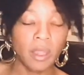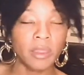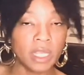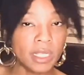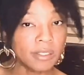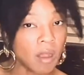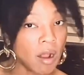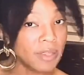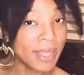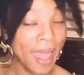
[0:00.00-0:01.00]
these are
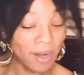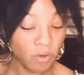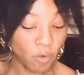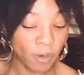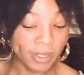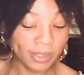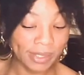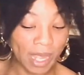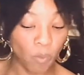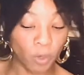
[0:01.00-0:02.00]
the categories
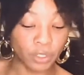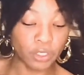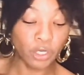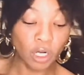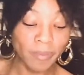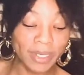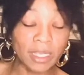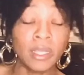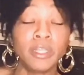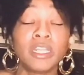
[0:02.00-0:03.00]
that were determined
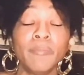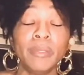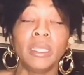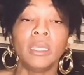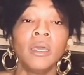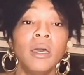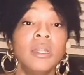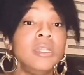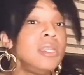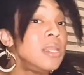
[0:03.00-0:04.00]
to be
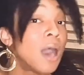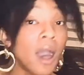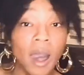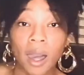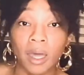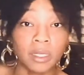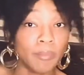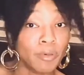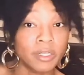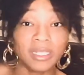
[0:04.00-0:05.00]

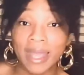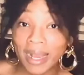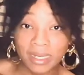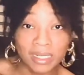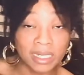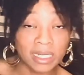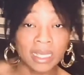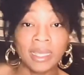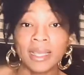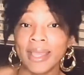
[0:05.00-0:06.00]
non-protected
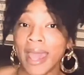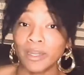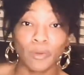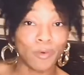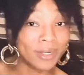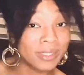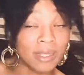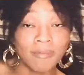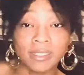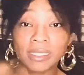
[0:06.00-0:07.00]
categories
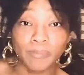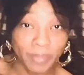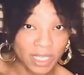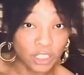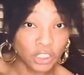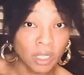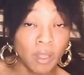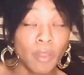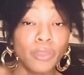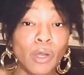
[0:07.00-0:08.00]
of speech,
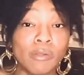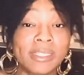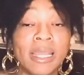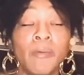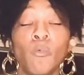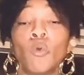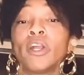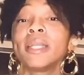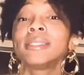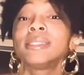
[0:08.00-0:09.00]
those that were
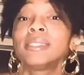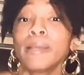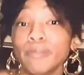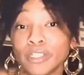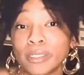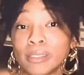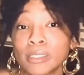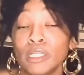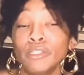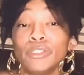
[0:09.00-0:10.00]
exceptions
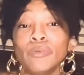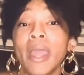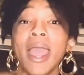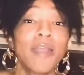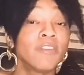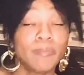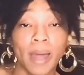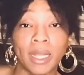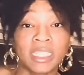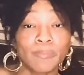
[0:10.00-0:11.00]
to
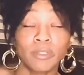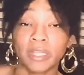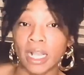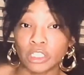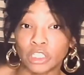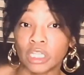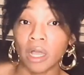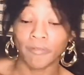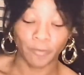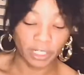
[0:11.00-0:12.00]
everybody's protection
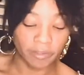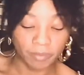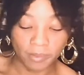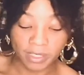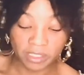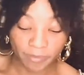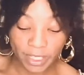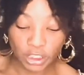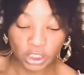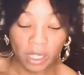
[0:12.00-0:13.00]
of freedom of
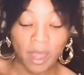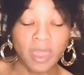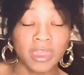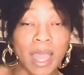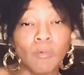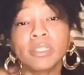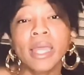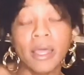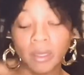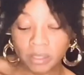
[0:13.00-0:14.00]
speech. That was
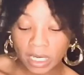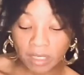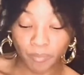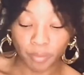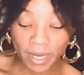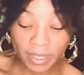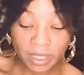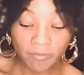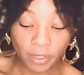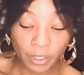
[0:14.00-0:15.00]
held in
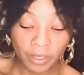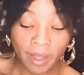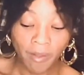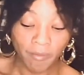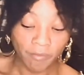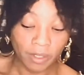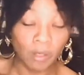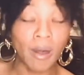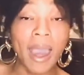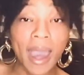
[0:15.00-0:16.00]
Brandenburg v.
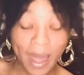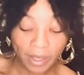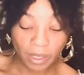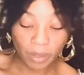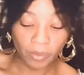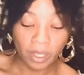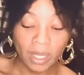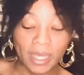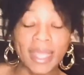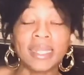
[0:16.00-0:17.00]
Ohio
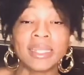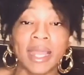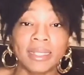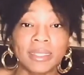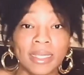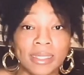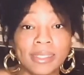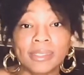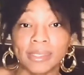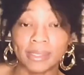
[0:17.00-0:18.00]
in
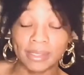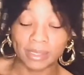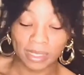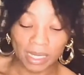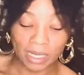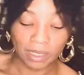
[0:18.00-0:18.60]
1969.